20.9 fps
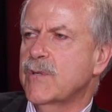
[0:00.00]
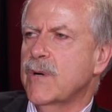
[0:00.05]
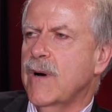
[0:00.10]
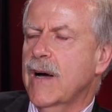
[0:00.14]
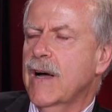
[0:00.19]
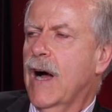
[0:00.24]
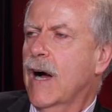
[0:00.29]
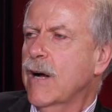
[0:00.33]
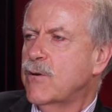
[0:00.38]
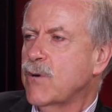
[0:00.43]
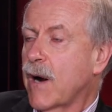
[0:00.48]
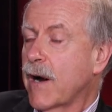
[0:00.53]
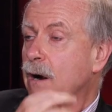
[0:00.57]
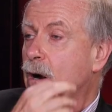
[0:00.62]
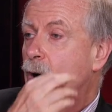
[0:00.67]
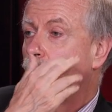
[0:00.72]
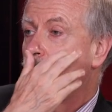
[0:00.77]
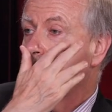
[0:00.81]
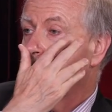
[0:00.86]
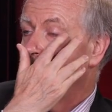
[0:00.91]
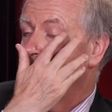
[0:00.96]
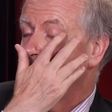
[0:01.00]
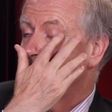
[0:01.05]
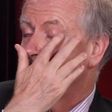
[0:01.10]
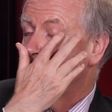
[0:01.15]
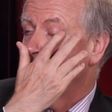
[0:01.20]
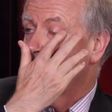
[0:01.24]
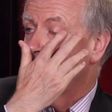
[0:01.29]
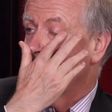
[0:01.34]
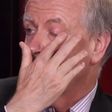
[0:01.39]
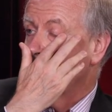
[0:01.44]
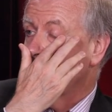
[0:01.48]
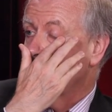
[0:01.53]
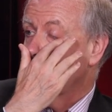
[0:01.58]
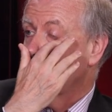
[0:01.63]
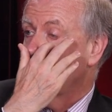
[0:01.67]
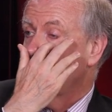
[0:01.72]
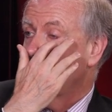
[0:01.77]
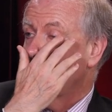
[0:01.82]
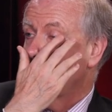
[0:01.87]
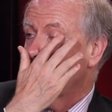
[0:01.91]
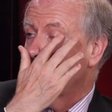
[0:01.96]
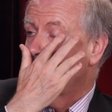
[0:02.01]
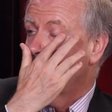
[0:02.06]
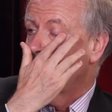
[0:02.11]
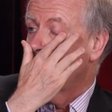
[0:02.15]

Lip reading: So I try and guard against that a little bit.